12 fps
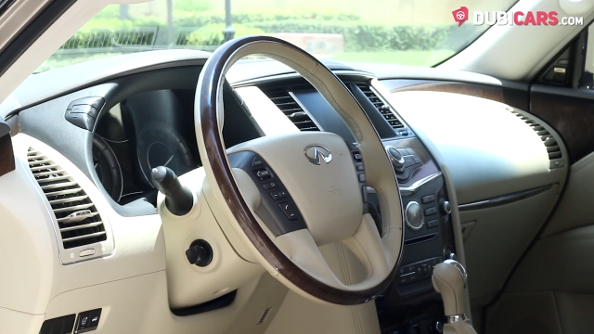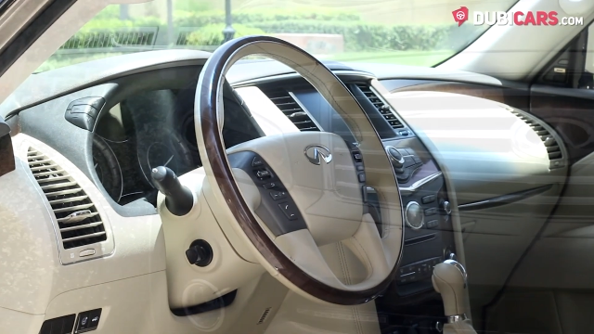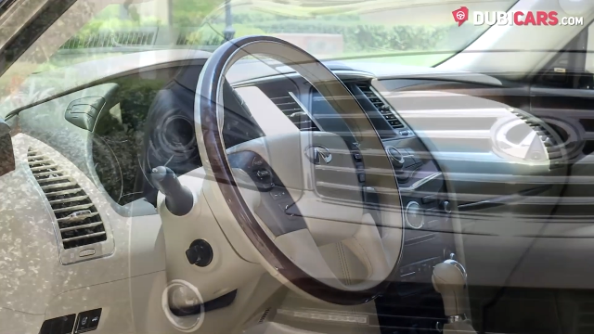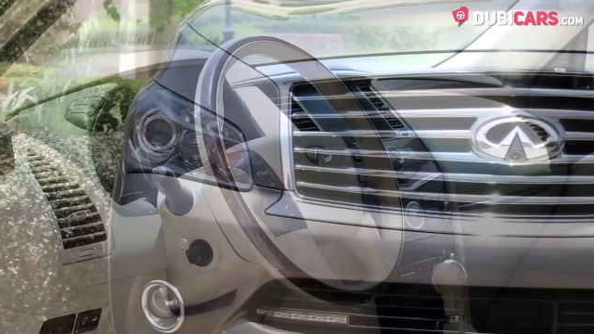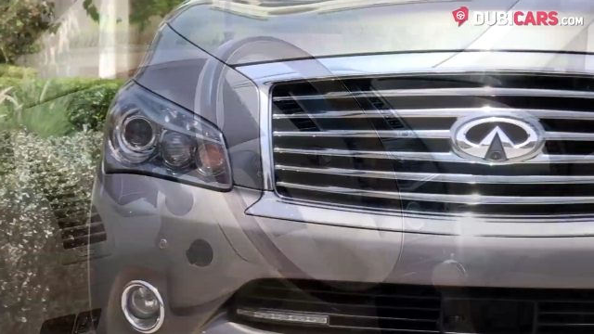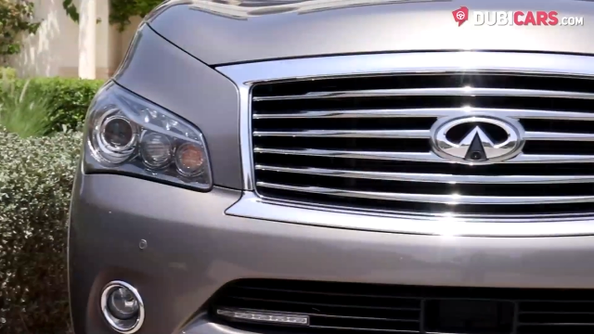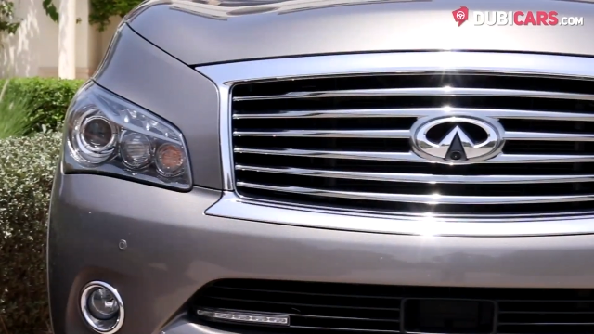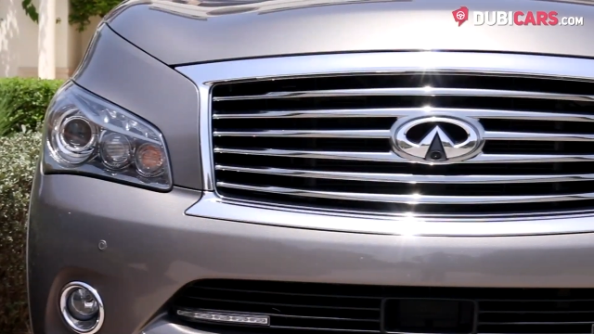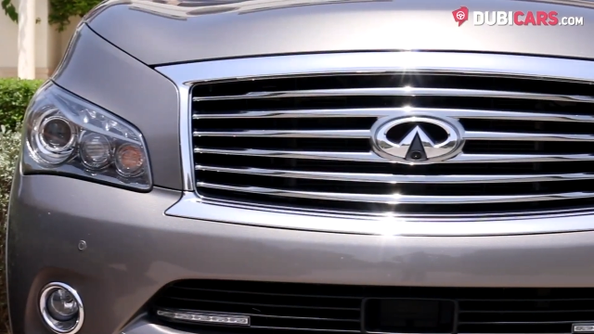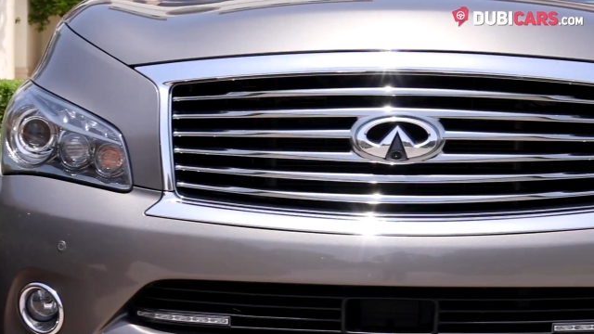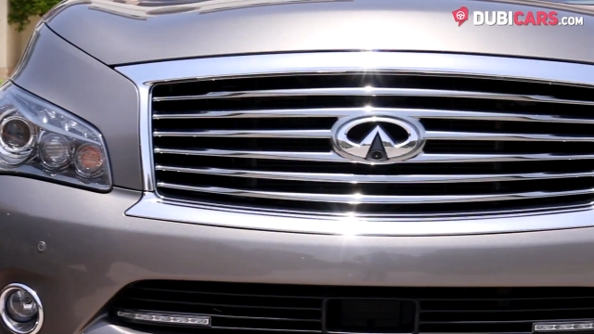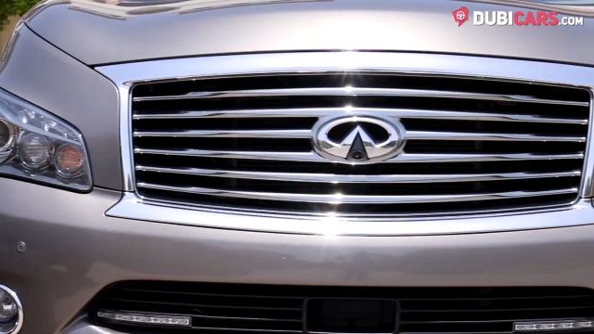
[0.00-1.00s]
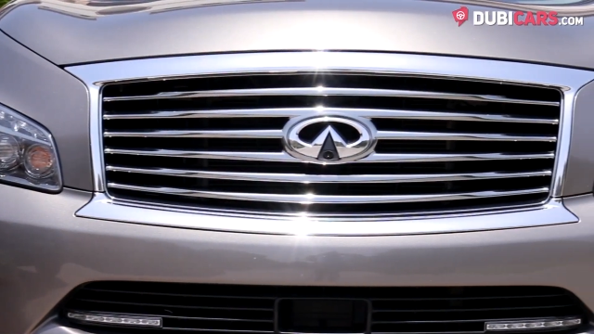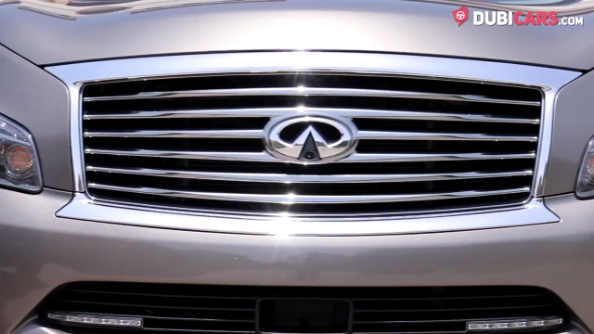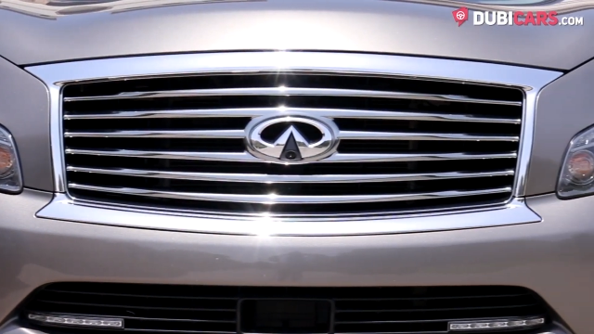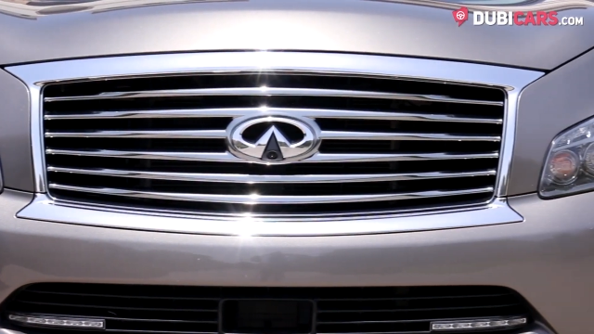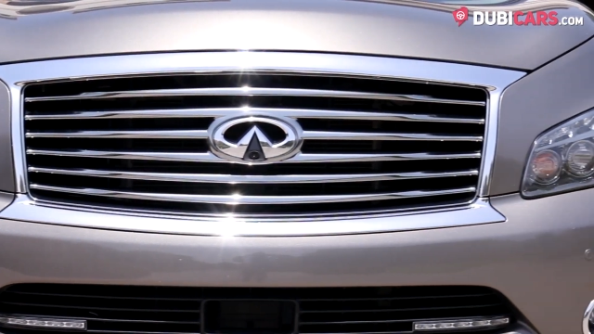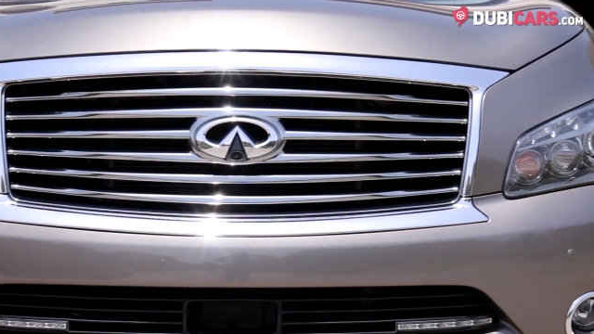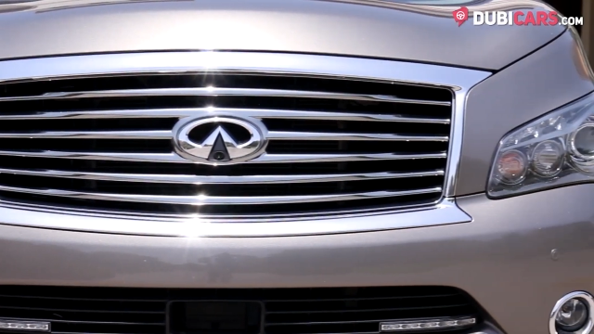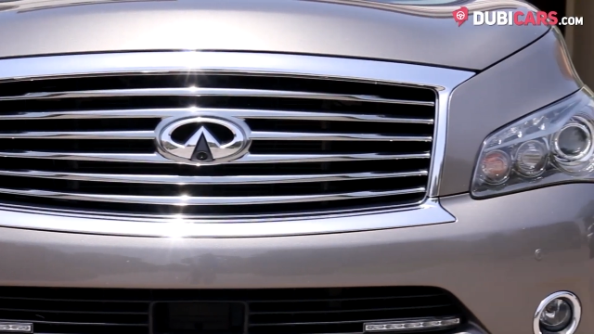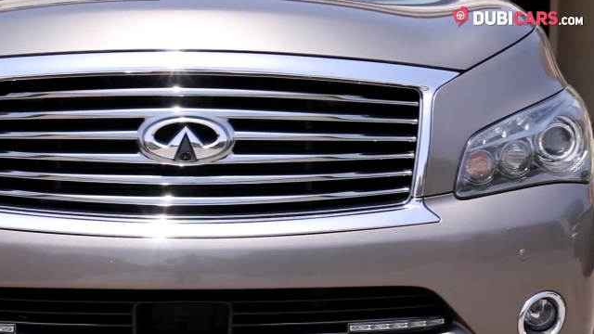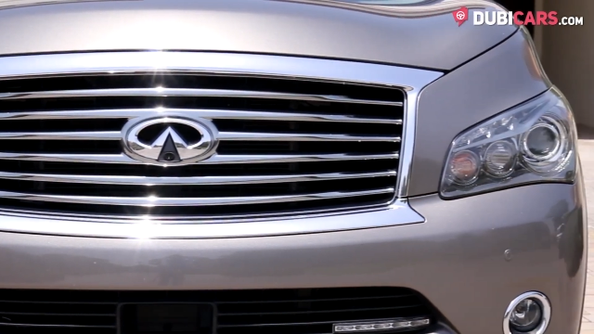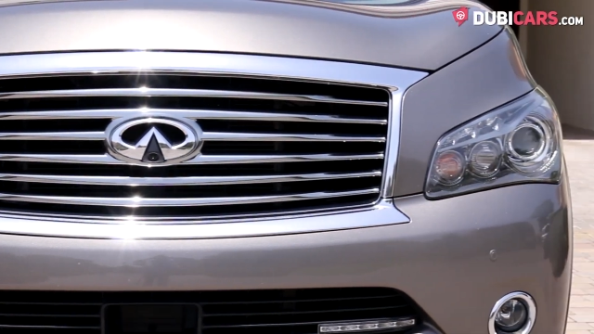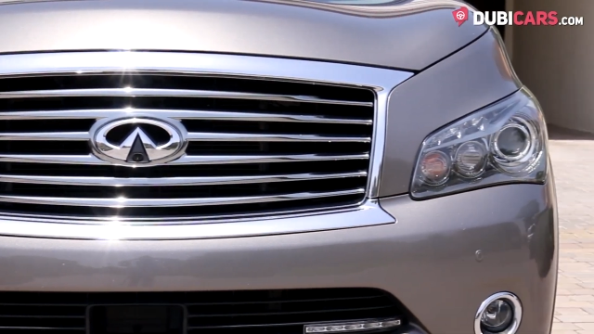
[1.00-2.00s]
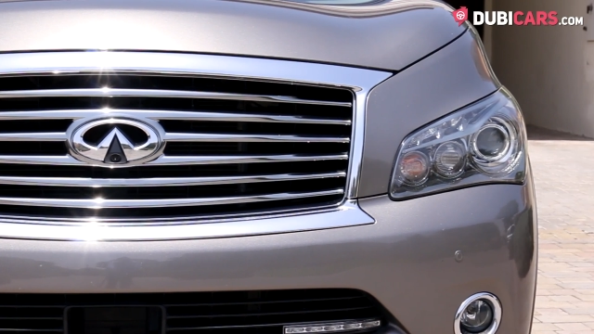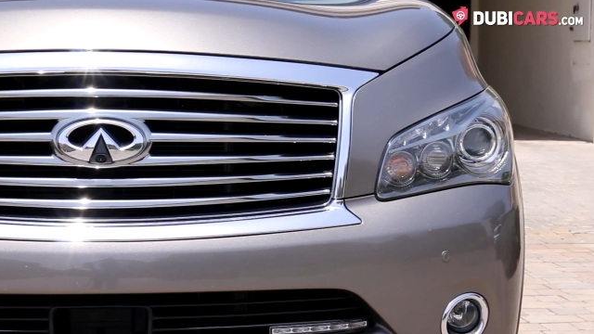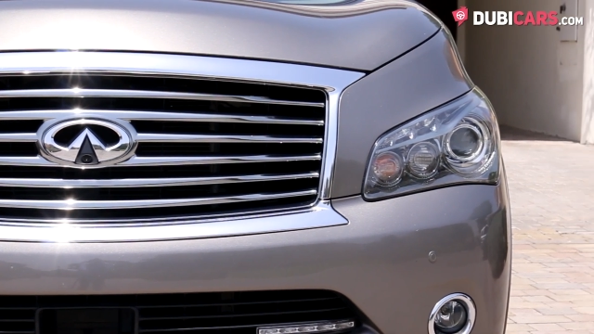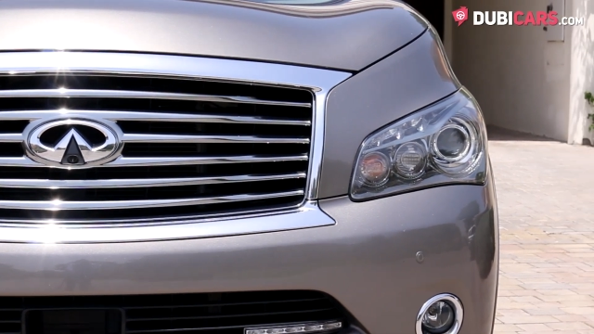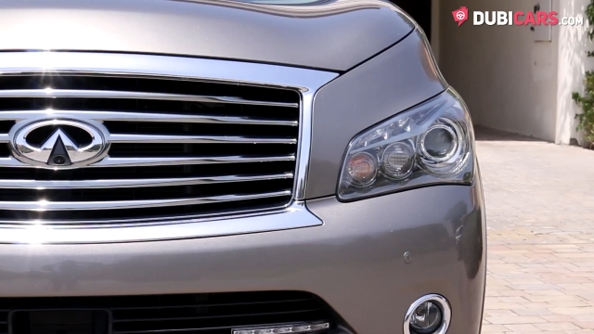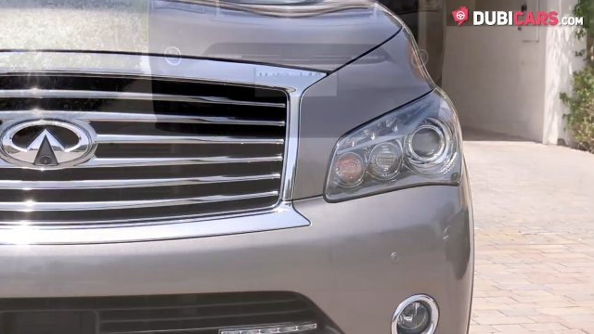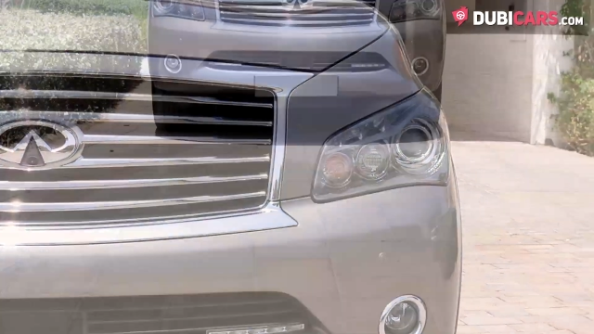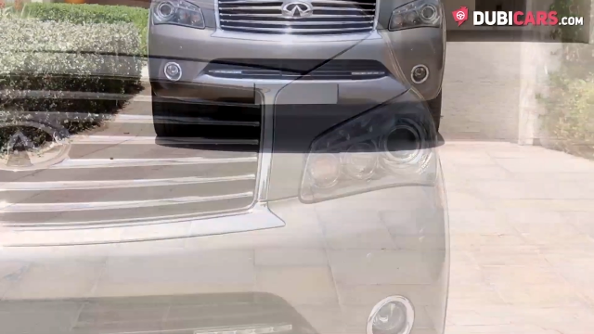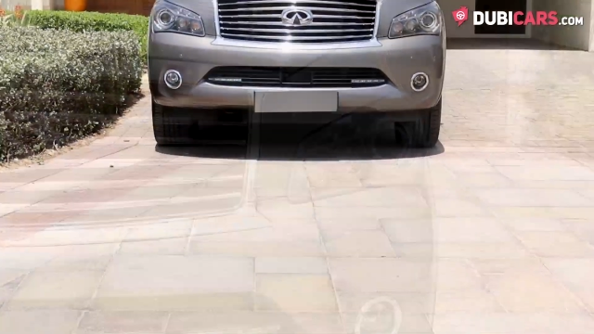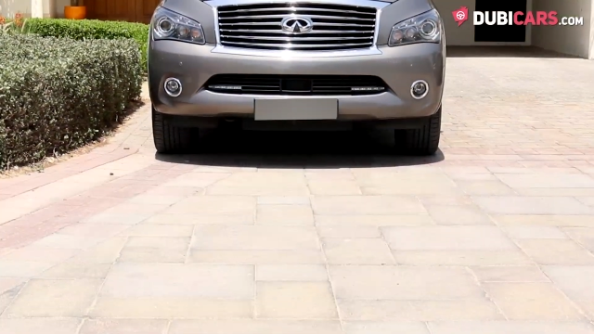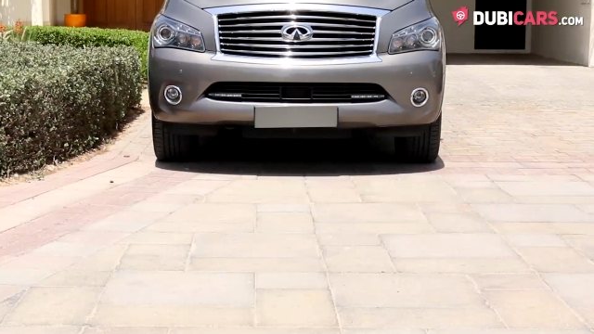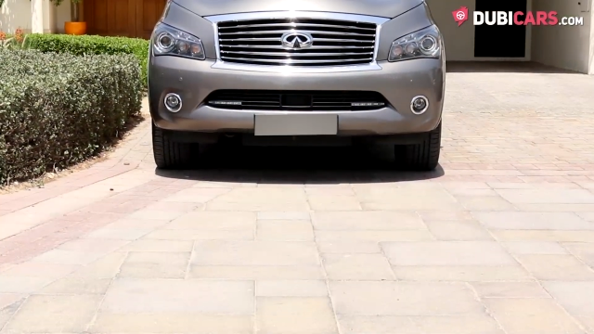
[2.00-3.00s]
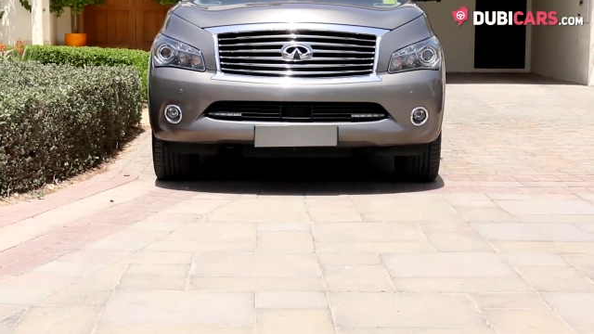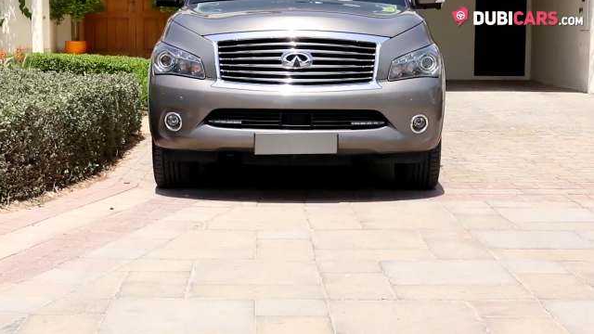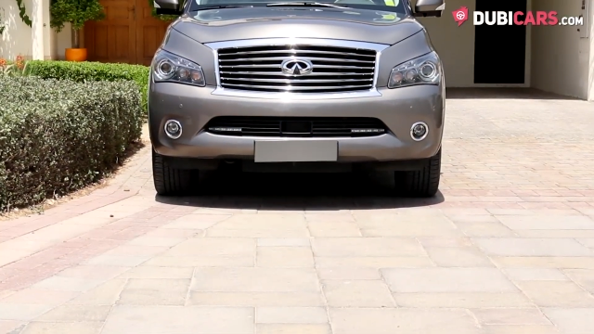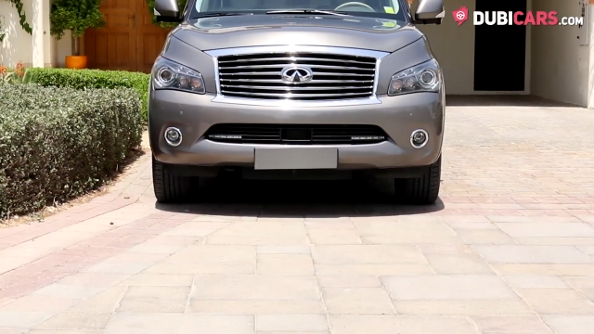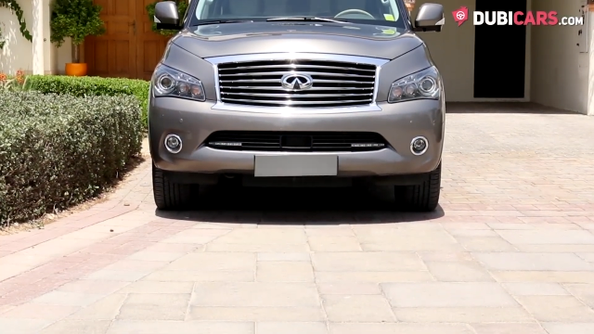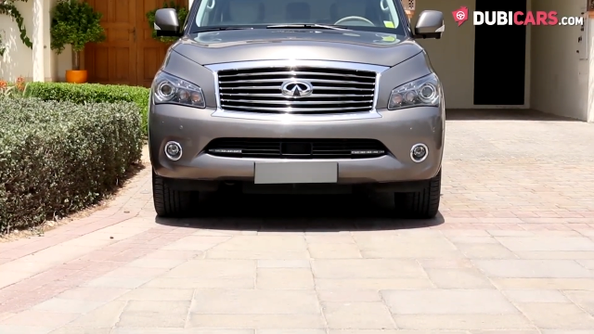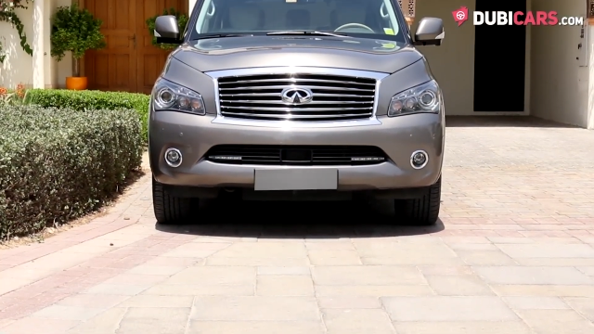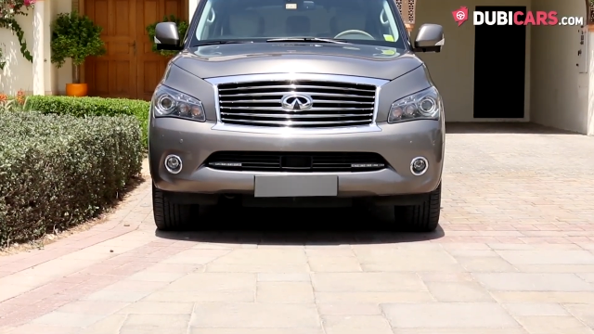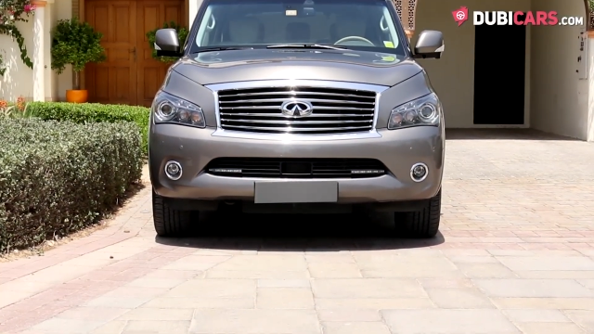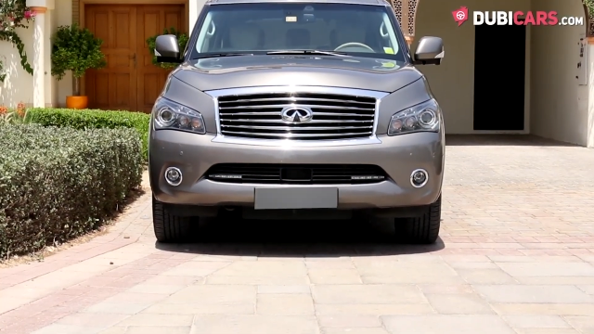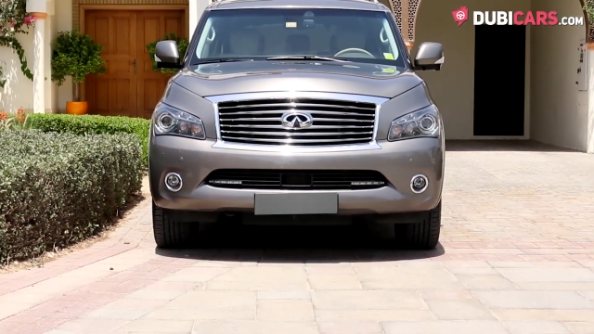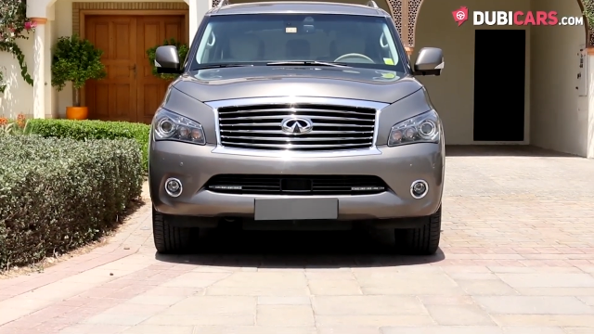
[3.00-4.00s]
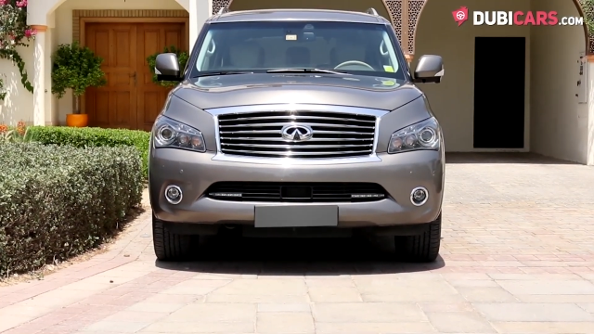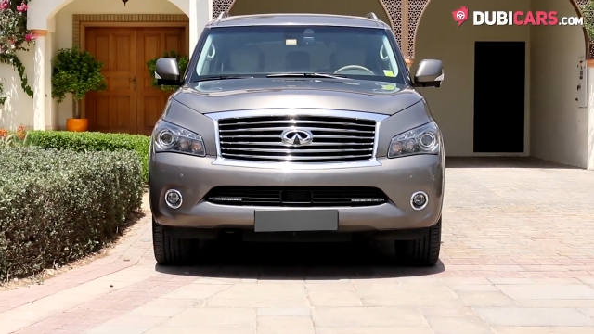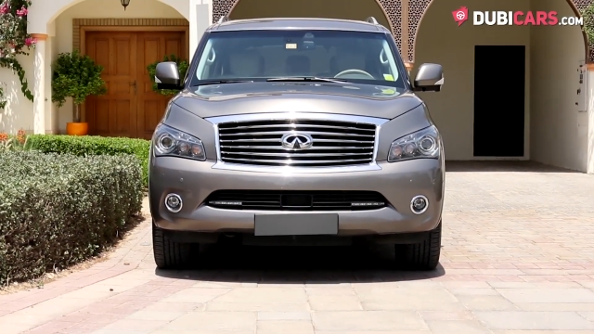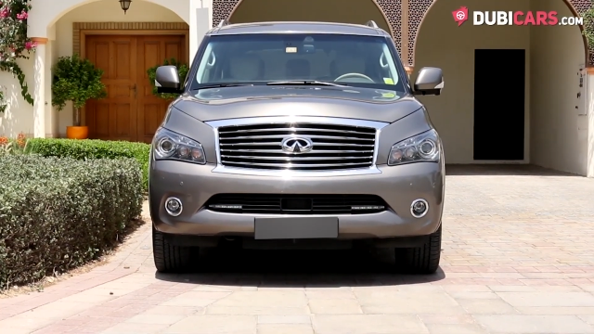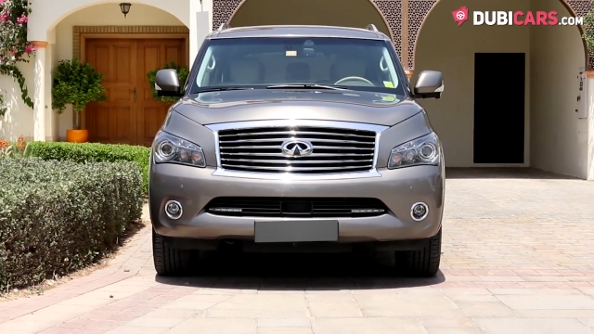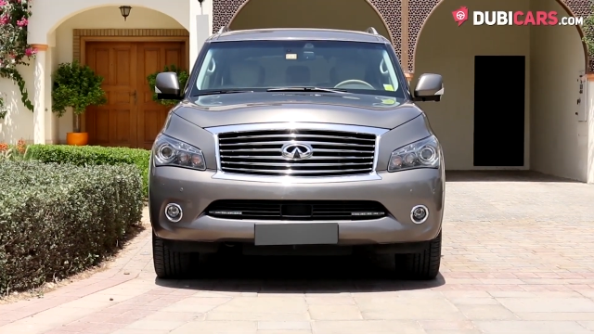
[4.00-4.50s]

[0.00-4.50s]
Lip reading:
[unreadable: no face in view]